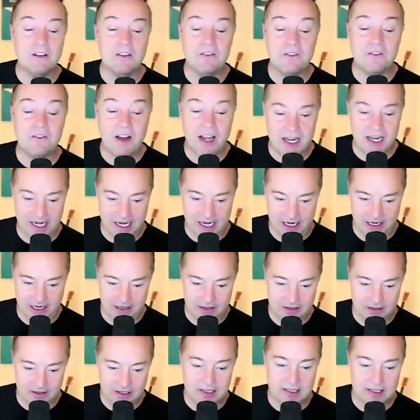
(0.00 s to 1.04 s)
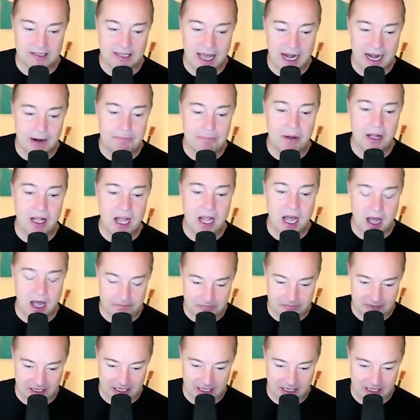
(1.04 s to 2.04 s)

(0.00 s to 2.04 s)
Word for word: funding to set up a company.